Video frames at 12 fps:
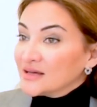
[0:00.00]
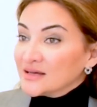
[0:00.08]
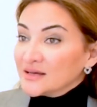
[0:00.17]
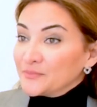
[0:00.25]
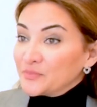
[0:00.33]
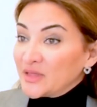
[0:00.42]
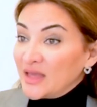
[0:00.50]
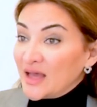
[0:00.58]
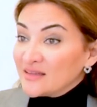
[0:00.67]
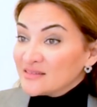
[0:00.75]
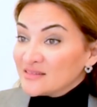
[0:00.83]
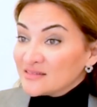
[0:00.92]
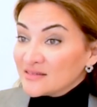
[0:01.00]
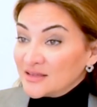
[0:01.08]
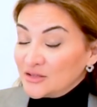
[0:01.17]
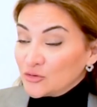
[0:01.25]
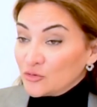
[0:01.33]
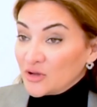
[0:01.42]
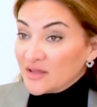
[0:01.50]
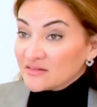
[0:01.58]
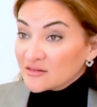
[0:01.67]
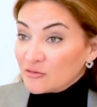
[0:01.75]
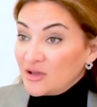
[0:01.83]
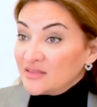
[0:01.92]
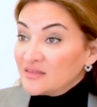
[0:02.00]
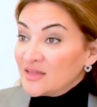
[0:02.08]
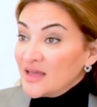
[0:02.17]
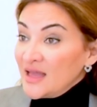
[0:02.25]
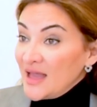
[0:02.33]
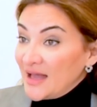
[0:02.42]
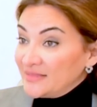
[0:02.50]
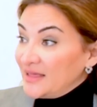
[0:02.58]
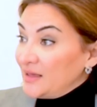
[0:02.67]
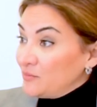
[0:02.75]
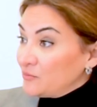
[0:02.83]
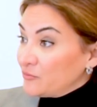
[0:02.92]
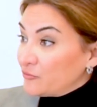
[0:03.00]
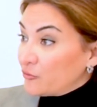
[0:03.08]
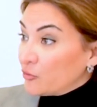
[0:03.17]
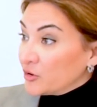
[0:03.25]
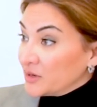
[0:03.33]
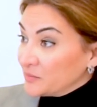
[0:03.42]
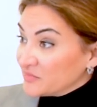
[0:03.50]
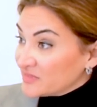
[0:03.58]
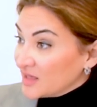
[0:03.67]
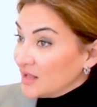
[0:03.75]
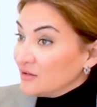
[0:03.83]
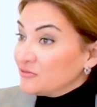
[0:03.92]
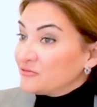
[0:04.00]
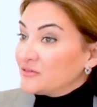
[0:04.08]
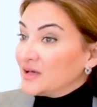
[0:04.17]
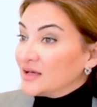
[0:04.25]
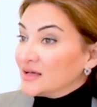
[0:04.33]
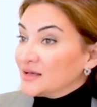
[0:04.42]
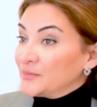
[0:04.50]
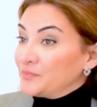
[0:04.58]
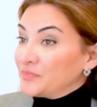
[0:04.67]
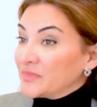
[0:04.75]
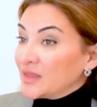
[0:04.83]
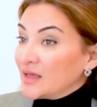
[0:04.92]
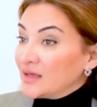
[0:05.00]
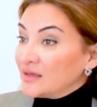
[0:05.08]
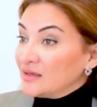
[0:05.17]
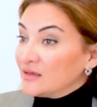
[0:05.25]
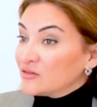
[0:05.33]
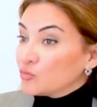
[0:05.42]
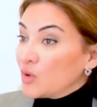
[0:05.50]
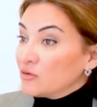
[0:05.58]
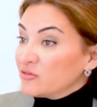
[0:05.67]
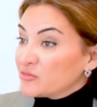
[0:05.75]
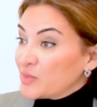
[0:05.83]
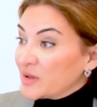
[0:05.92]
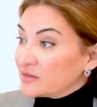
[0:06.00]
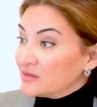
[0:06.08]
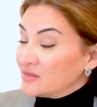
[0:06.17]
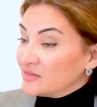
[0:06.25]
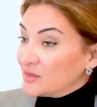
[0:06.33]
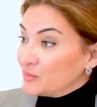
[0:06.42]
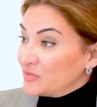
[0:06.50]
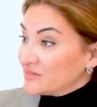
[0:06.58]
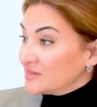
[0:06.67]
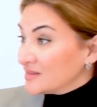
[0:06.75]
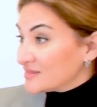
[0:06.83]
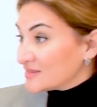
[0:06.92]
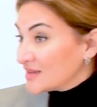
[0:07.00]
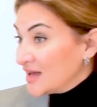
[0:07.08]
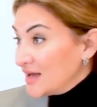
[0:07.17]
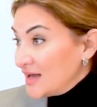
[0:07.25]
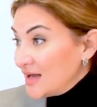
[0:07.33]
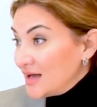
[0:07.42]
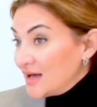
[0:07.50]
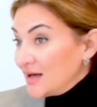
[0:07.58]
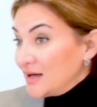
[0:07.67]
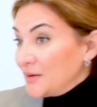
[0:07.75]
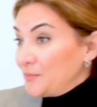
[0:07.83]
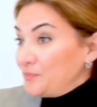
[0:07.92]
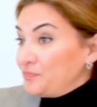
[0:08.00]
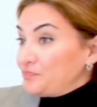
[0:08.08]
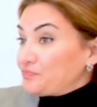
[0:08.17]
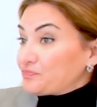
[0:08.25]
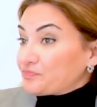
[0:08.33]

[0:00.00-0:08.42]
Um, he has, you know, he has created a name for himself. Um, he is well respected in the business um,